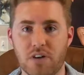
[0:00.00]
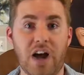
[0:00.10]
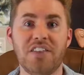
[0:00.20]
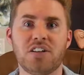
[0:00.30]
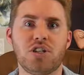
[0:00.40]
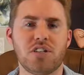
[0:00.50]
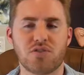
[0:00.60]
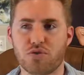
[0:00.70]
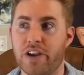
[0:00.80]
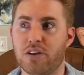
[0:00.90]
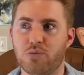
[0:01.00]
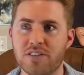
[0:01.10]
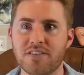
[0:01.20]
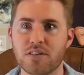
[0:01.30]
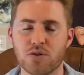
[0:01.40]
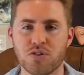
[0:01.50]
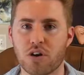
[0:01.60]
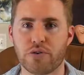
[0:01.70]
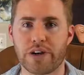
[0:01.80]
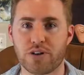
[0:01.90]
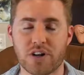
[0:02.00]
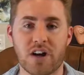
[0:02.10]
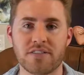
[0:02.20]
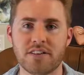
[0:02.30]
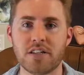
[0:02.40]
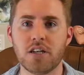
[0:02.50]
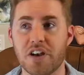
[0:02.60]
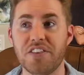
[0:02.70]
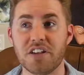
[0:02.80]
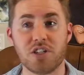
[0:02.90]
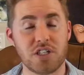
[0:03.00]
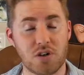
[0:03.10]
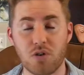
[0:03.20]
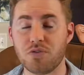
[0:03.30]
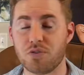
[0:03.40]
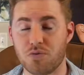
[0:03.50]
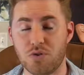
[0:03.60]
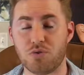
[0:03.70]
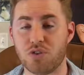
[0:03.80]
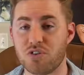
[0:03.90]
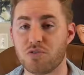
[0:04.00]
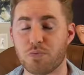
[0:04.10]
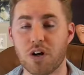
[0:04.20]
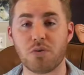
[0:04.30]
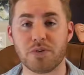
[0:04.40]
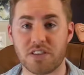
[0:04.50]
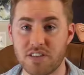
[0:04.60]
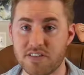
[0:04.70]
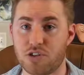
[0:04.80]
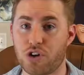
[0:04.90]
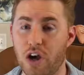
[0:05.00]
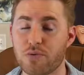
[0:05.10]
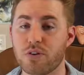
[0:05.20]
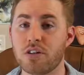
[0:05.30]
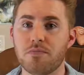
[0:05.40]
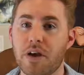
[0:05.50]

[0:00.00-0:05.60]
I think she does great with singer-songwriter content. I think she can also do just as well with this genre.